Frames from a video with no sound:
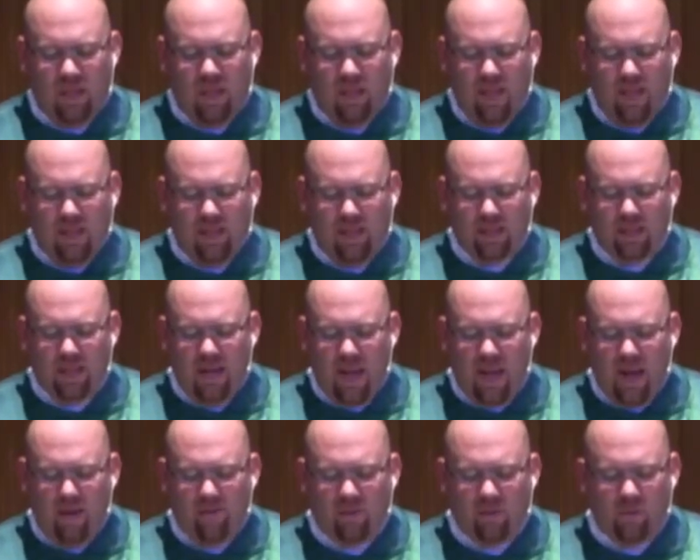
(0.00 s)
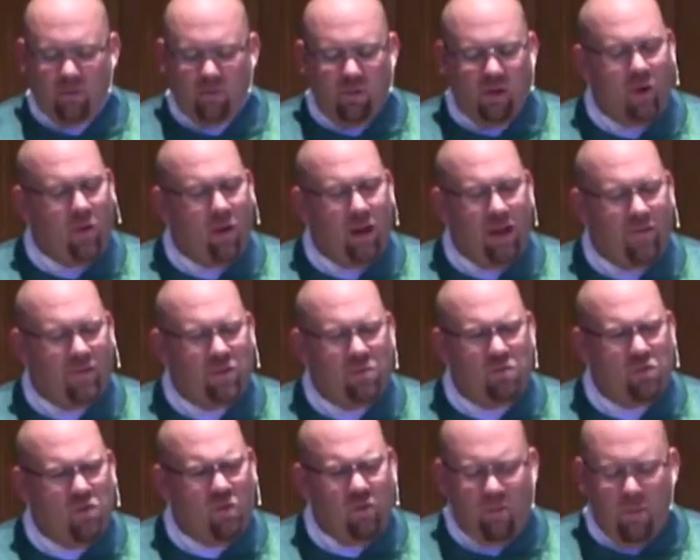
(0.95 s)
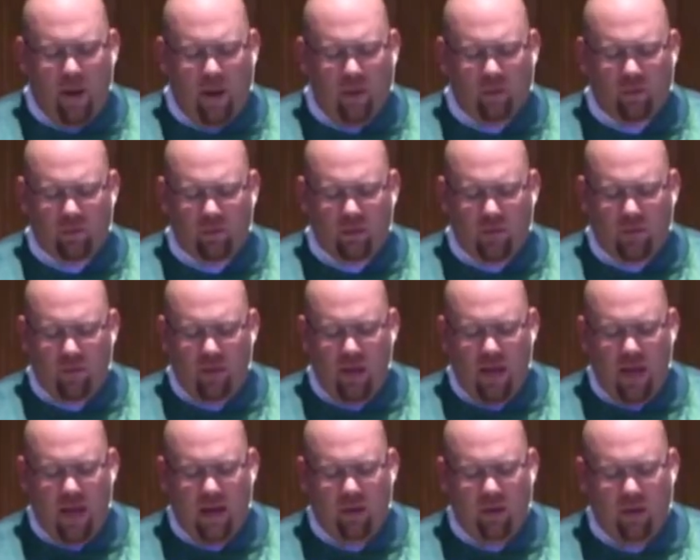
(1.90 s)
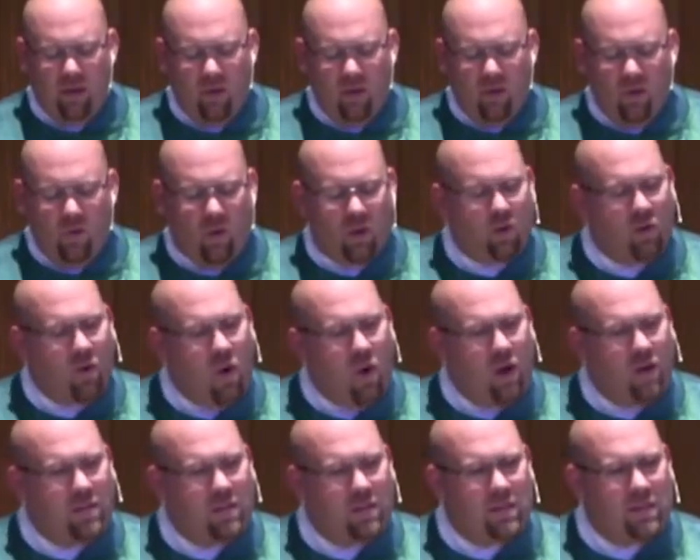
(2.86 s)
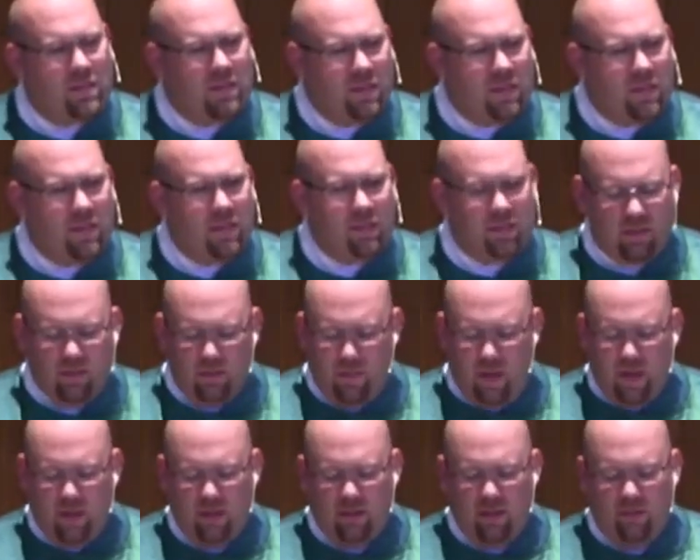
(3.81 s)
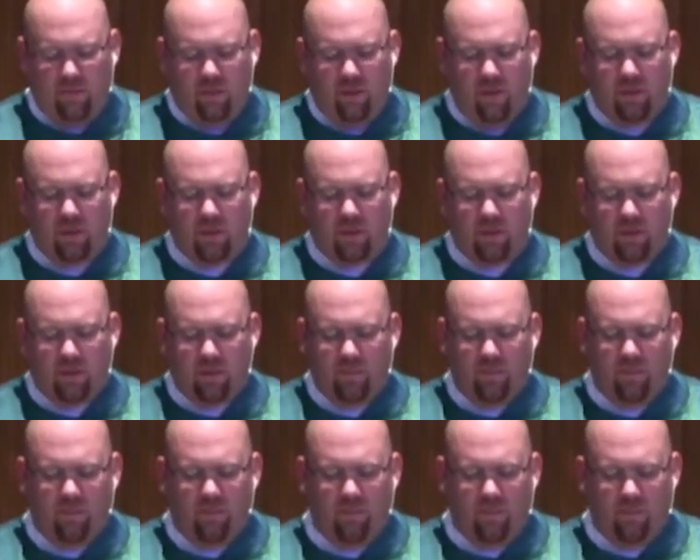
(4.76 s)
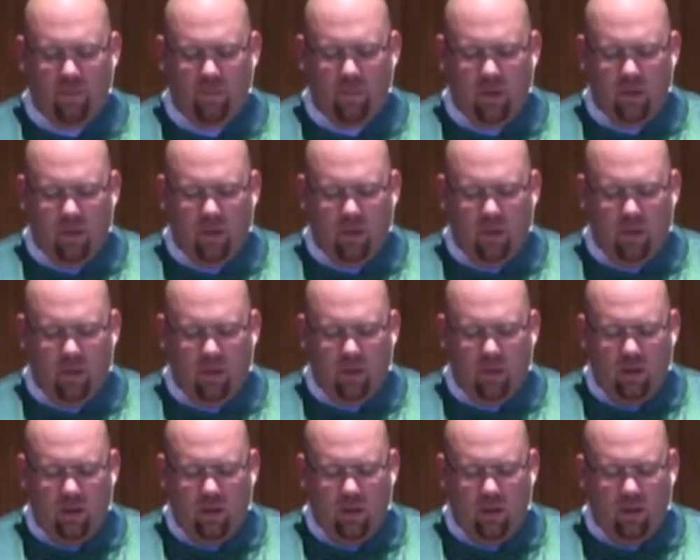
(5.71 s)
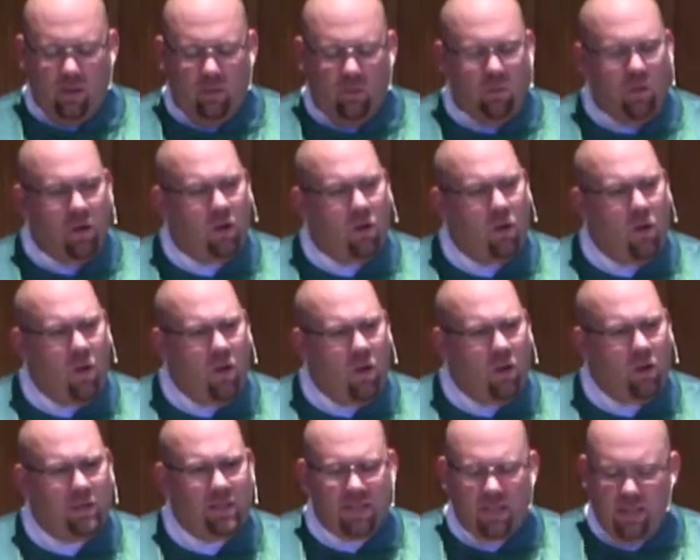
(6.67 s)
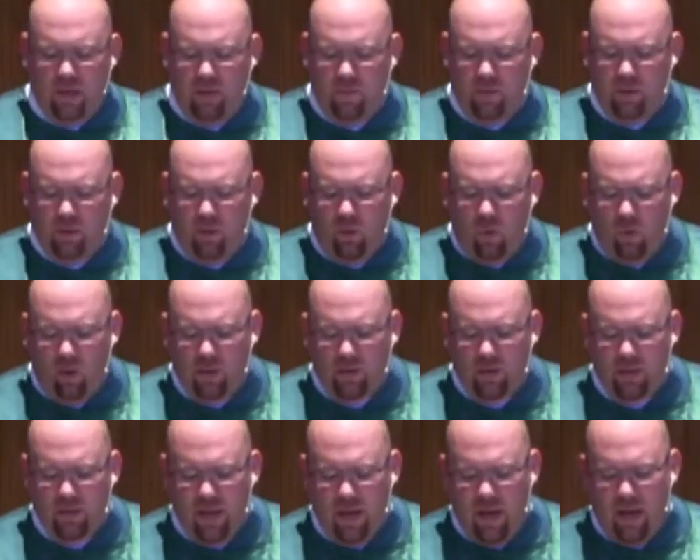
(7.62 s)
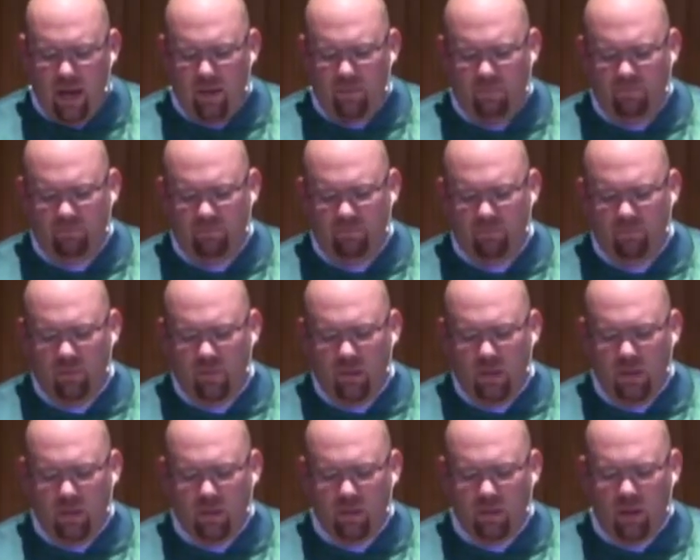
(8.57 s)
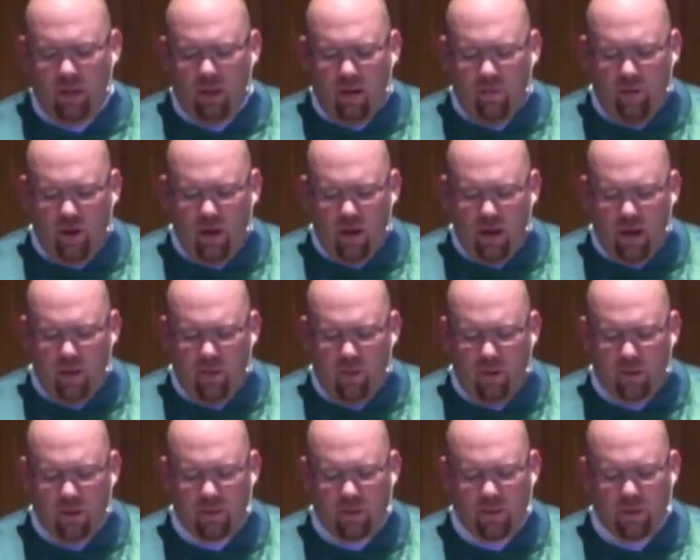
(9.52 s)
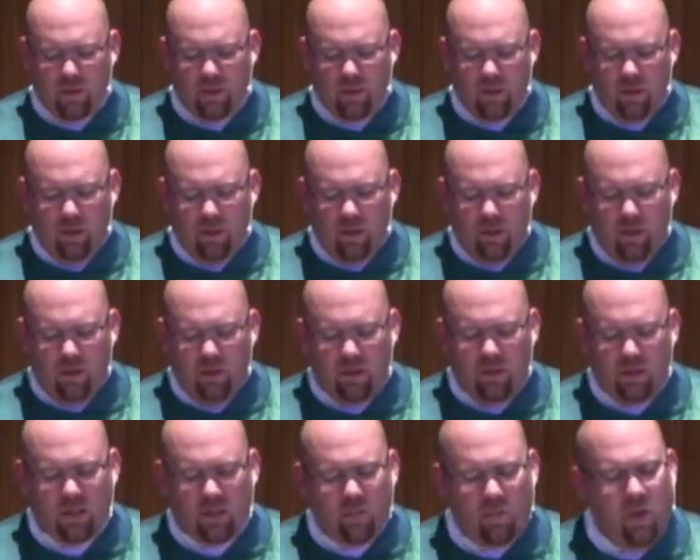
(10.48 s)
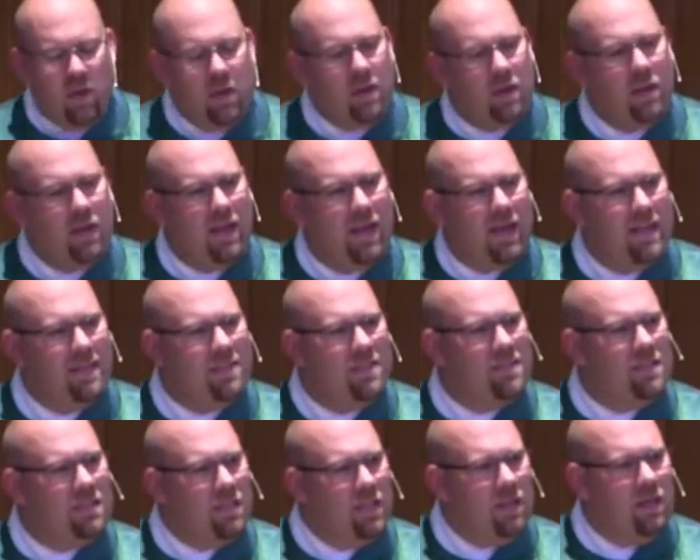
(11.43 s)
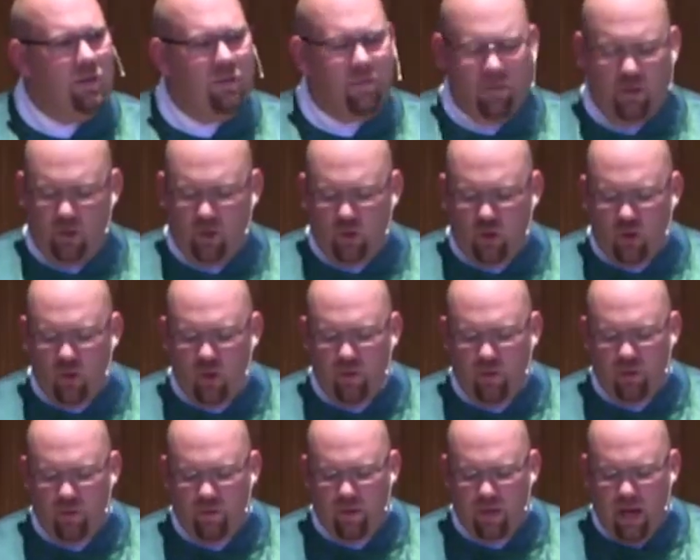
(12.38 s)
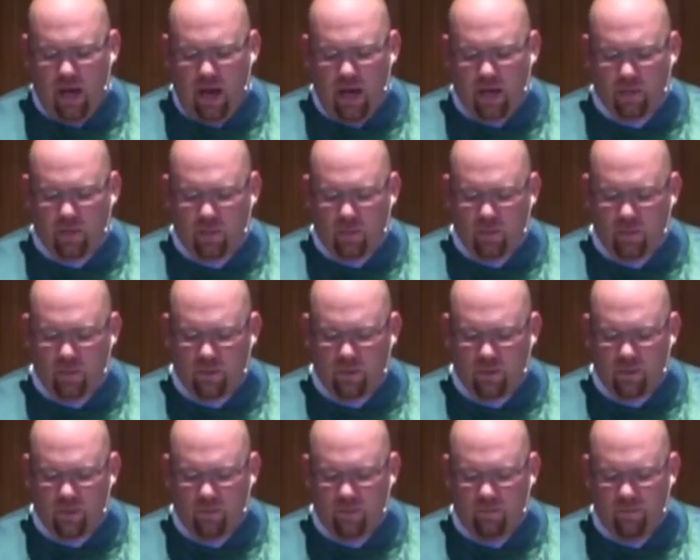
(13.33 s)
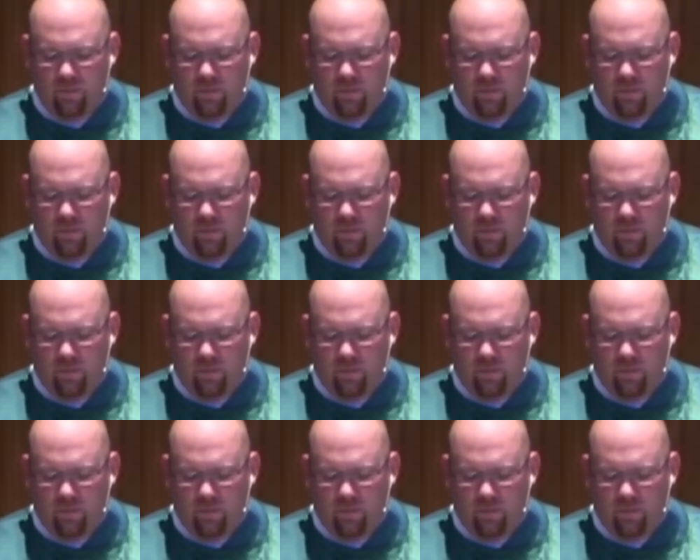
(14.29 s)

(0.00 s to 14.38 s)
And we don't have to move mountains for that or cross the seas to make a difference. We are called to keep the Lord's day, to love our neighbors, to speak and to live the truth of the Gospels.